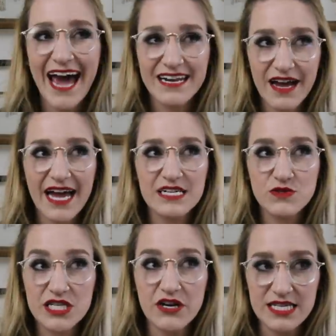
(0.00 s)
And and
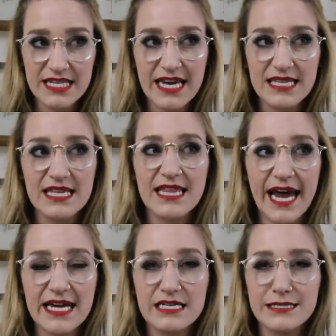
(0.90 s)
seriously,
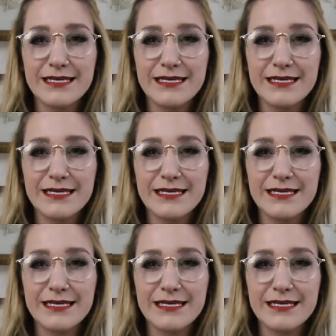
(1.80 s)
like,